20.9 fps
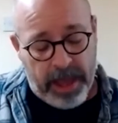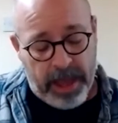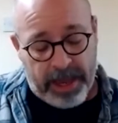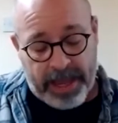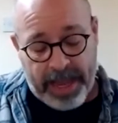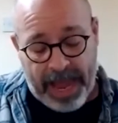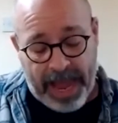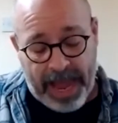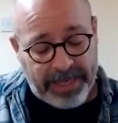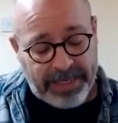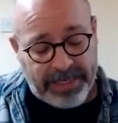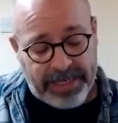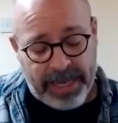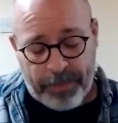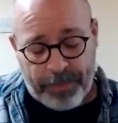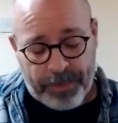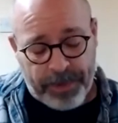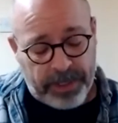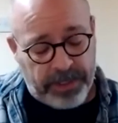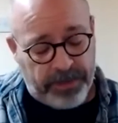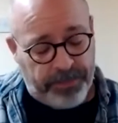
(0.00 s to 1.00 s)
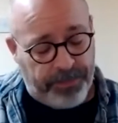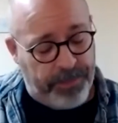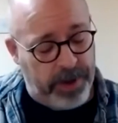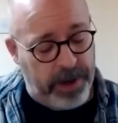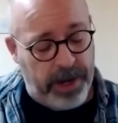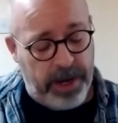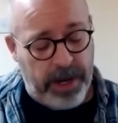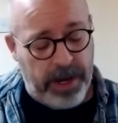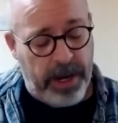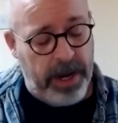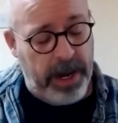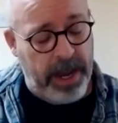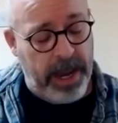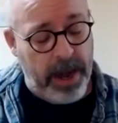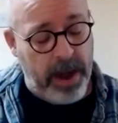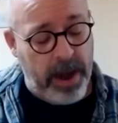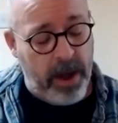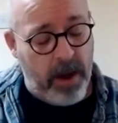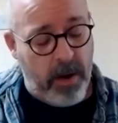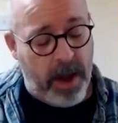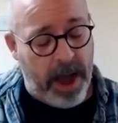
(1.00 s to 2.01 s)
Can't stop this feeling,
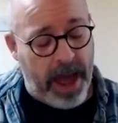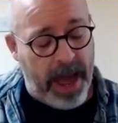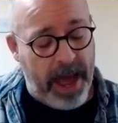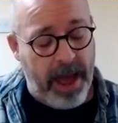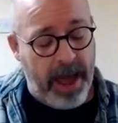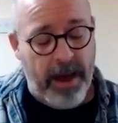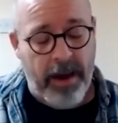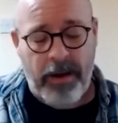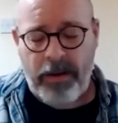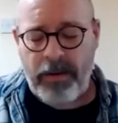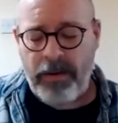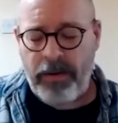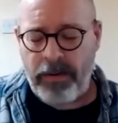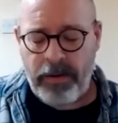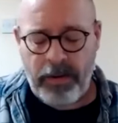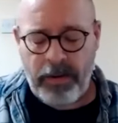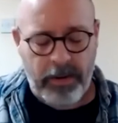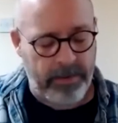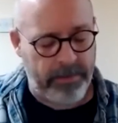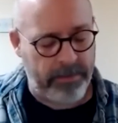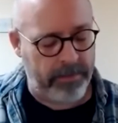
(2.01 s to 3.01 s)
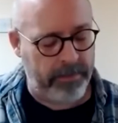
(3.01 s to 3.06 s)
no how.